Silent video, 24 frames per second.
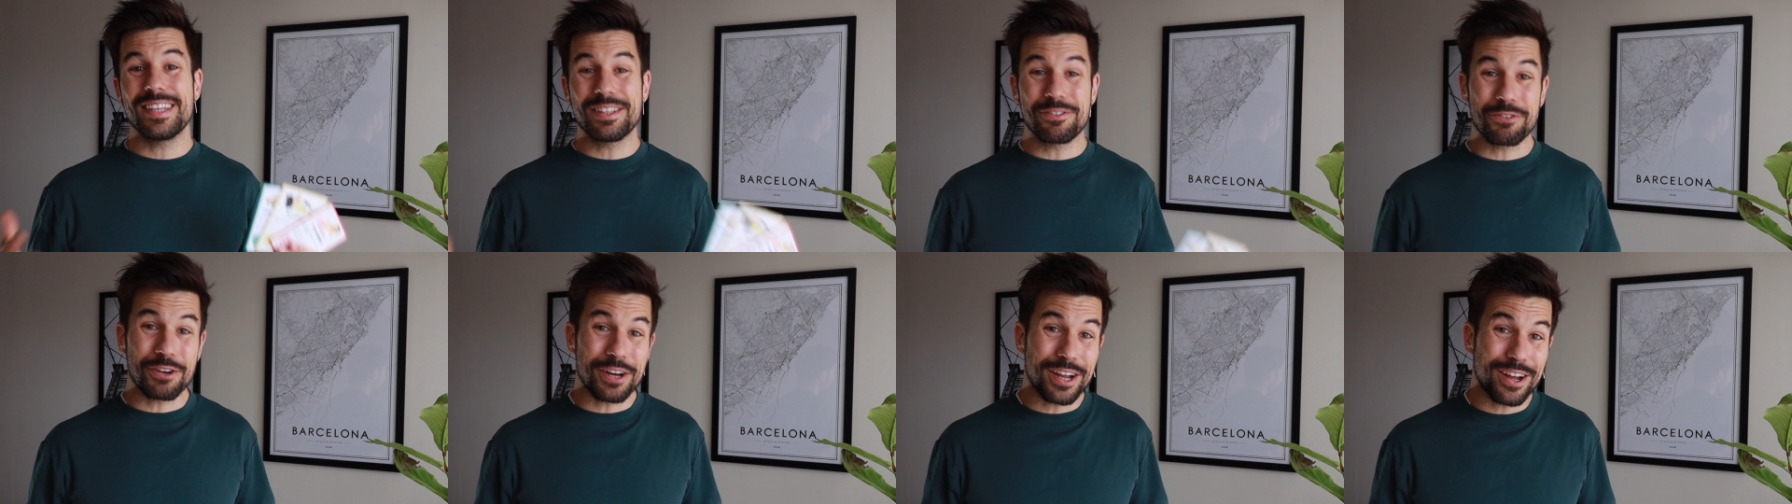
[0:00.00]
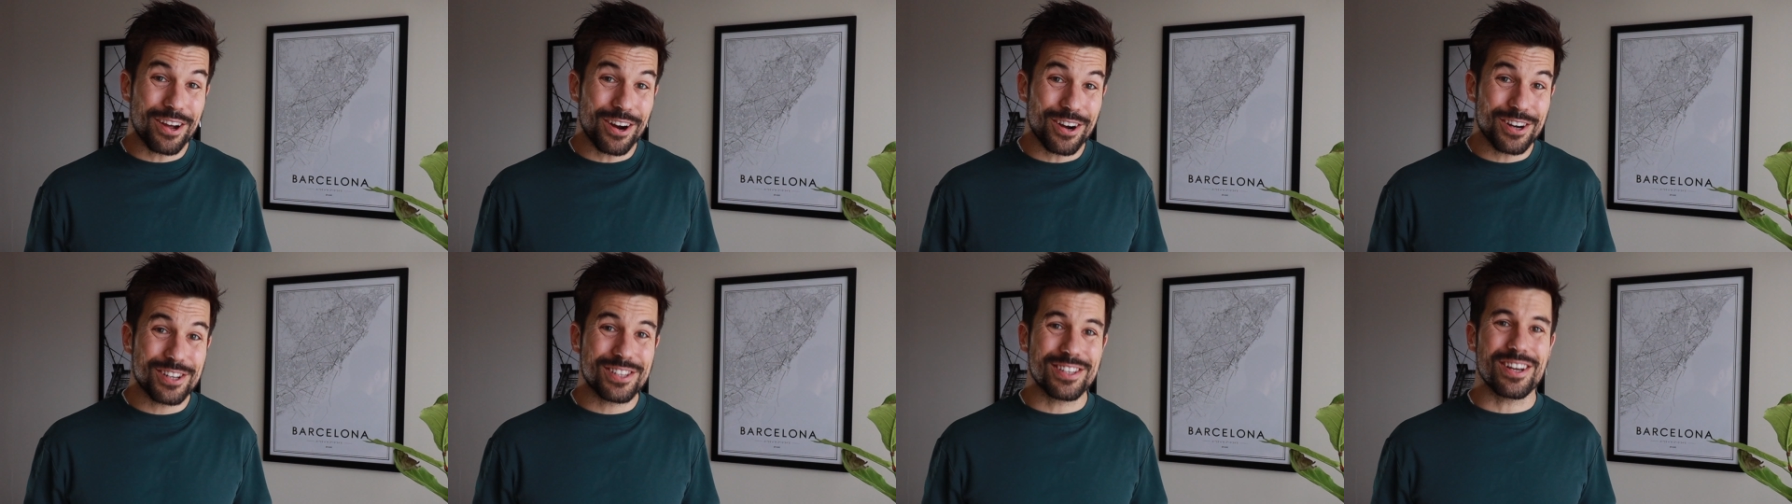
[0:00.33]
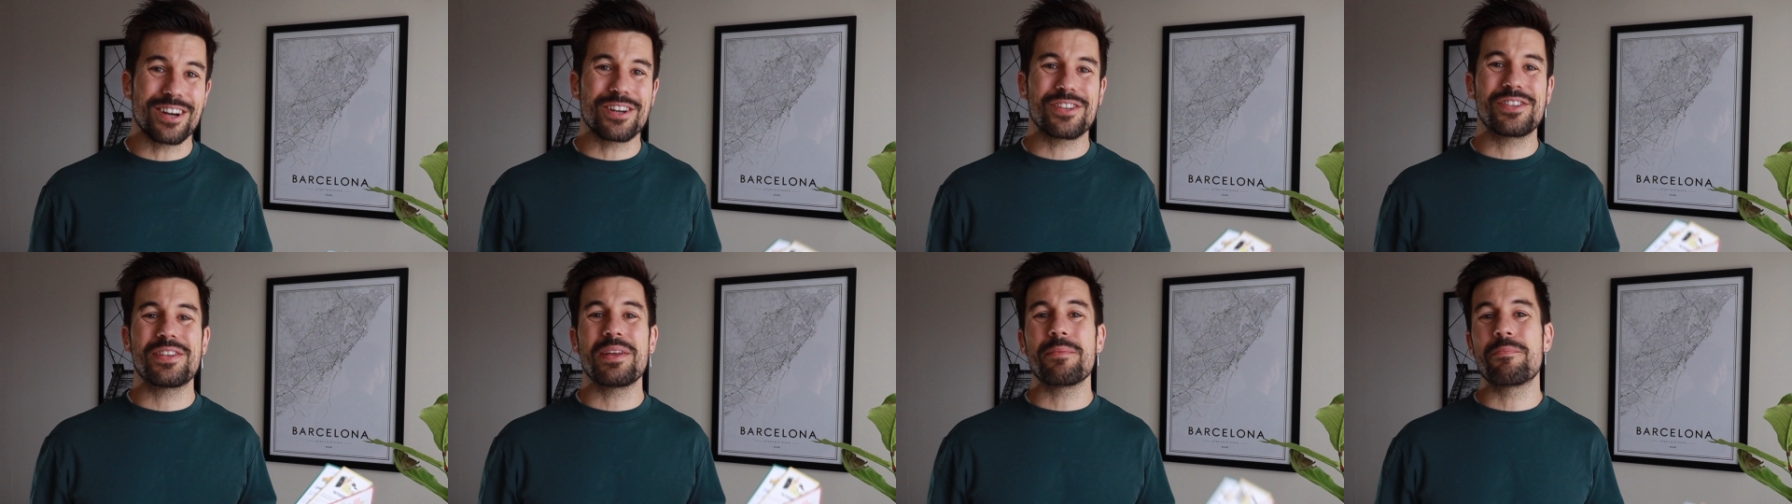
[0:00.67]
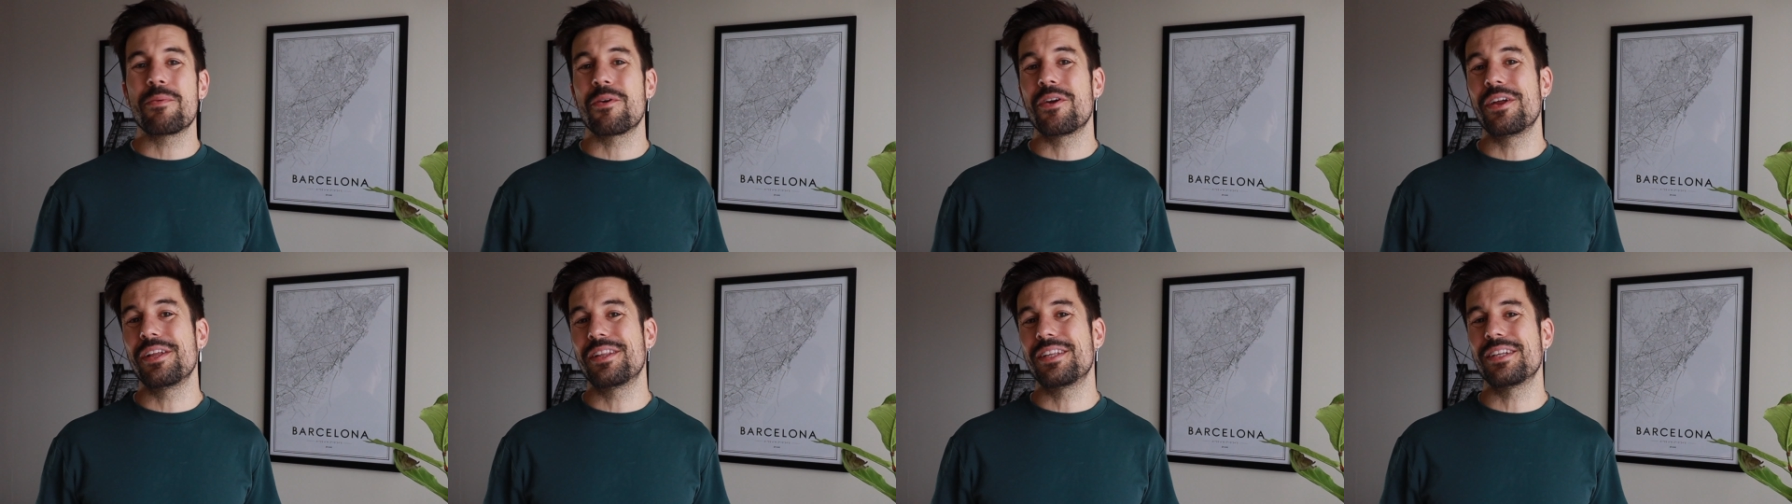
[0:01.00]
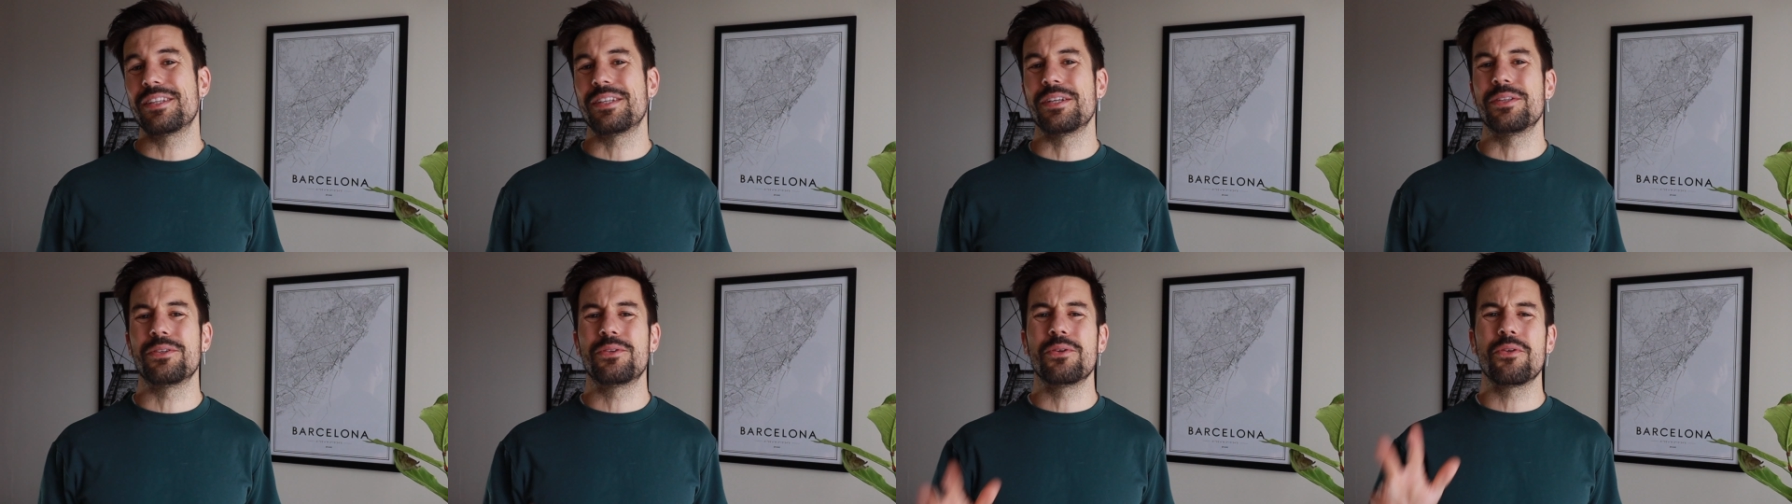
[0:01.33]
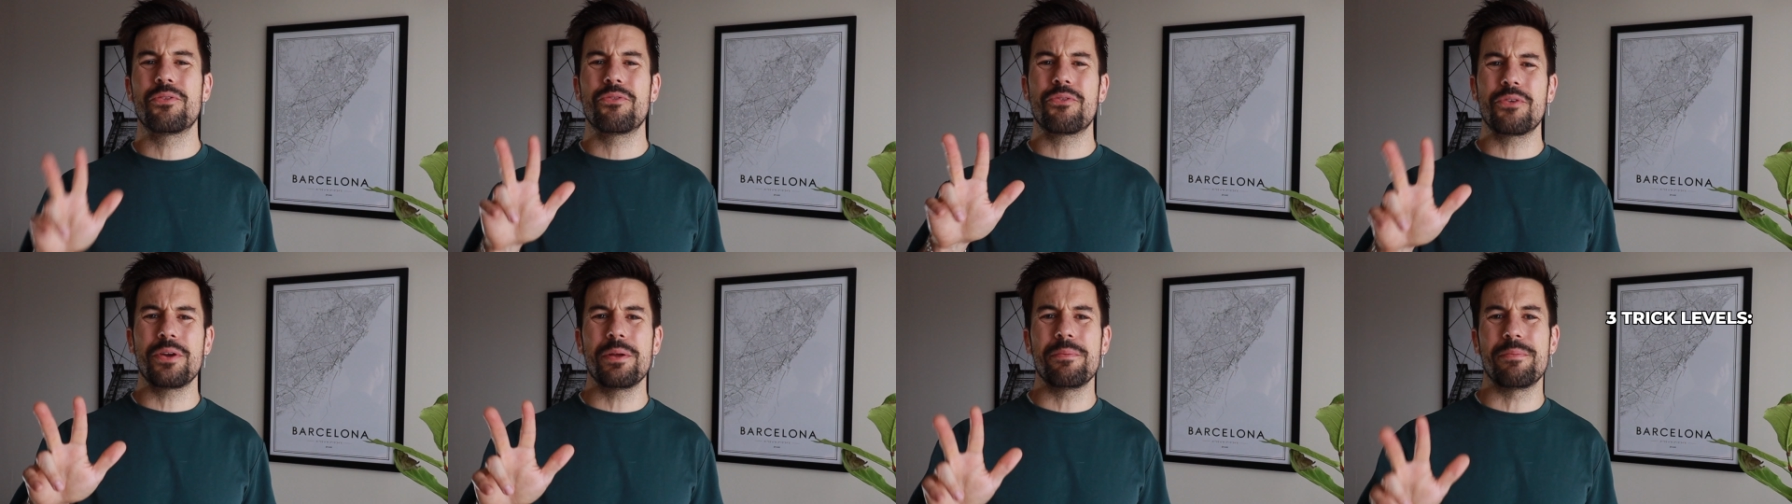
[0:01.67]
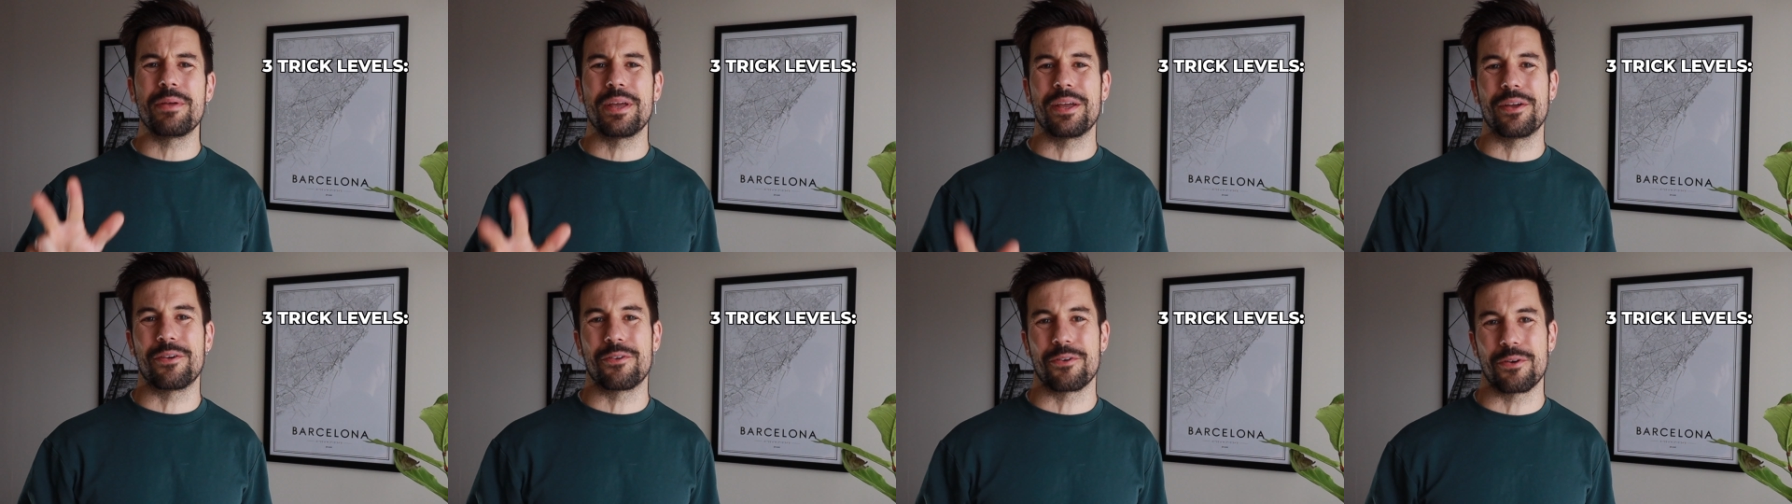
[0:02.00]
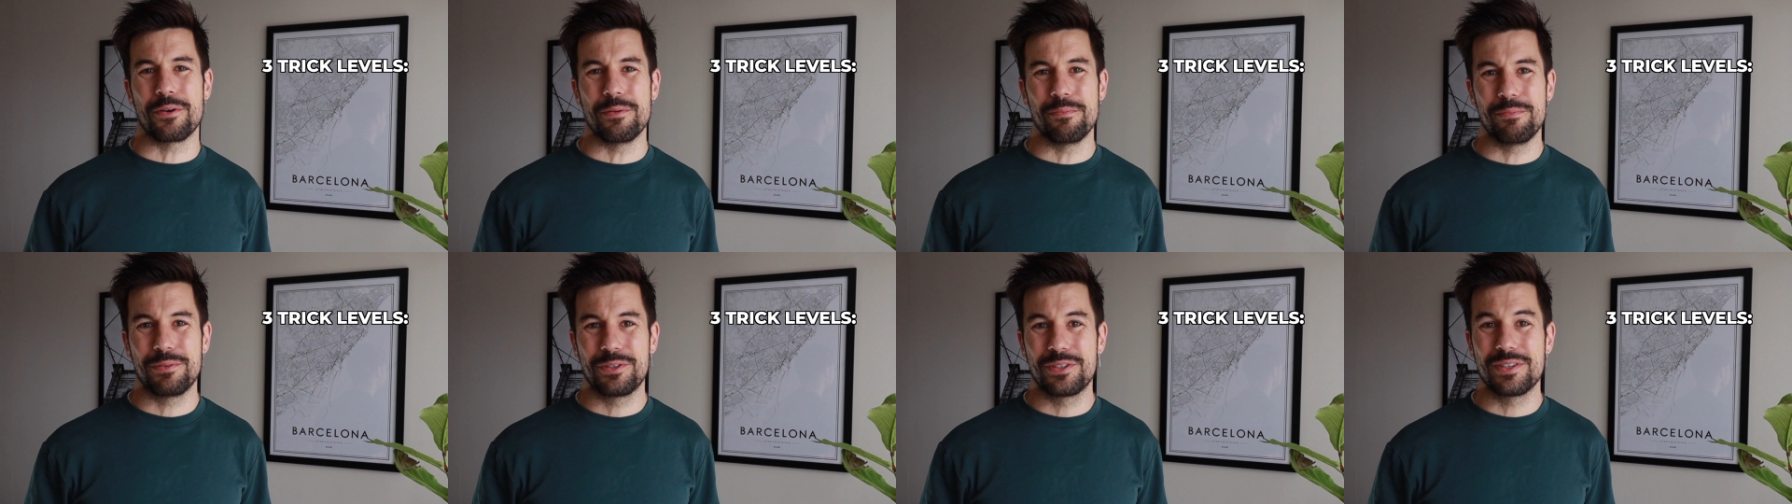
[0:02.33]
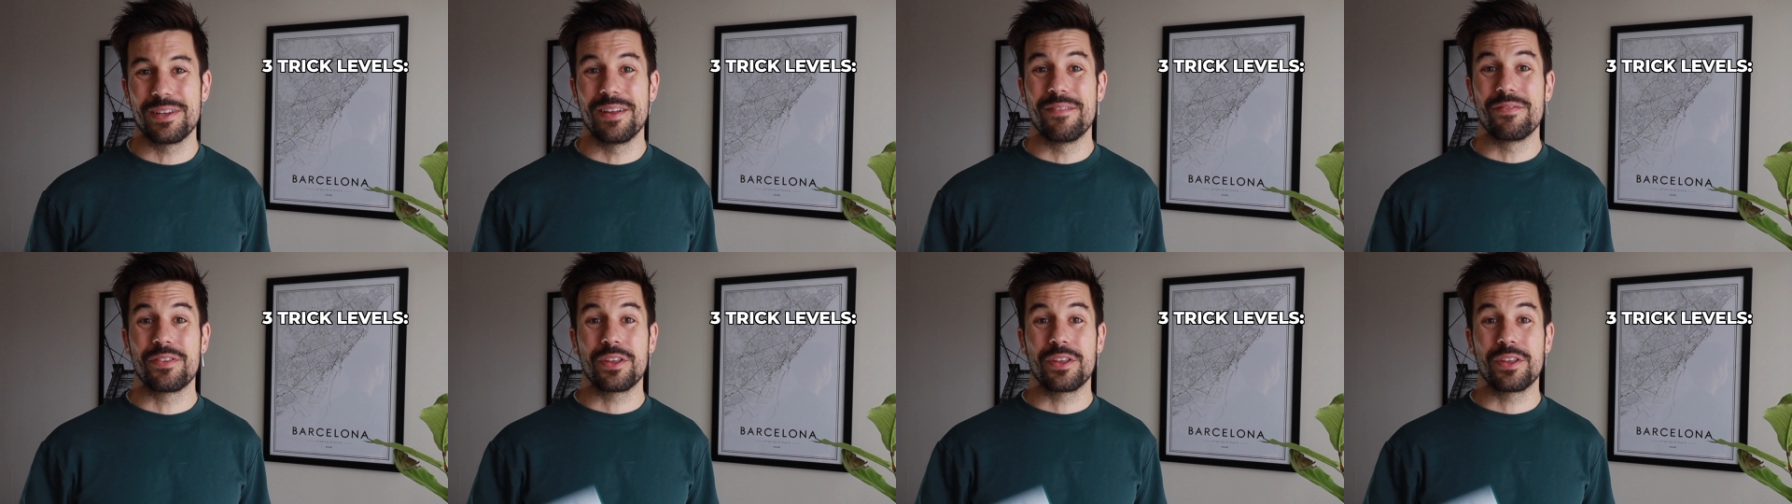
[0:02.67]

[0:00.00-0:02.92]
The trick cards are separated into three big groups.